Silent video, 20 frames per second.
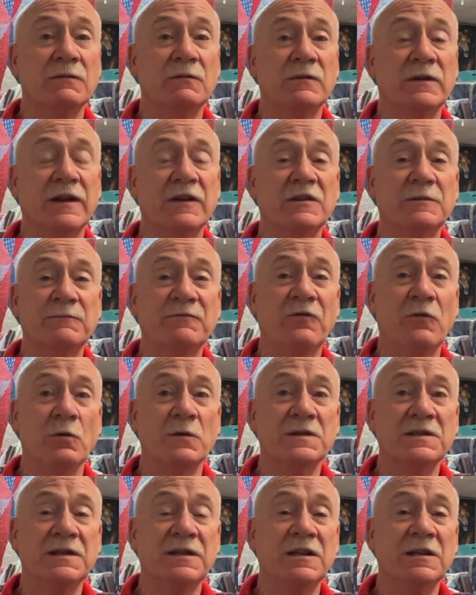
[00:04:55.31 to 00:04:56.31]
When I was
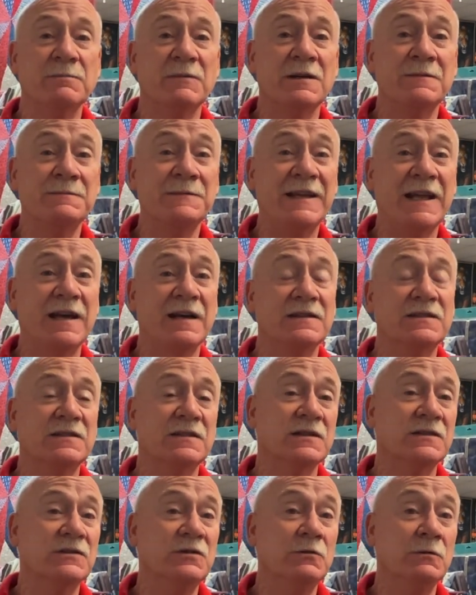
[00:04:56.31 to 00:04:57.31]
14, my dad
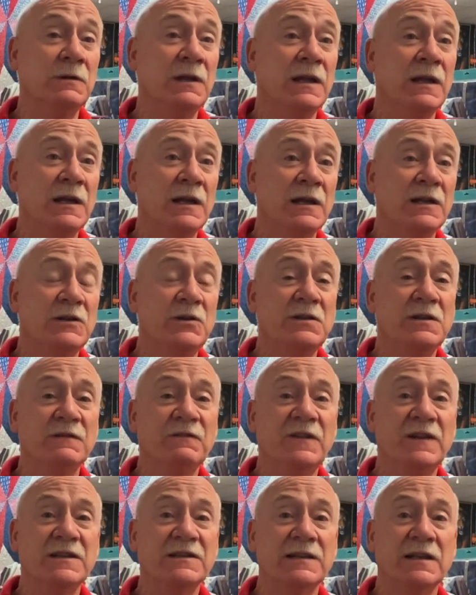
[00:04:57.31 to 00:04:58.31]
says, you can
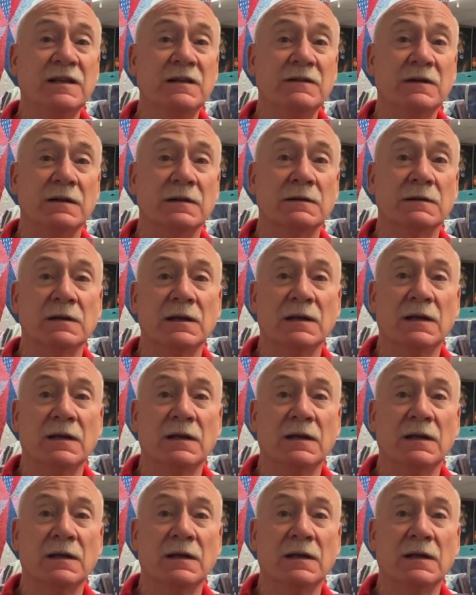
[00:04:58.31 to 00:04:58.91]
fix anything.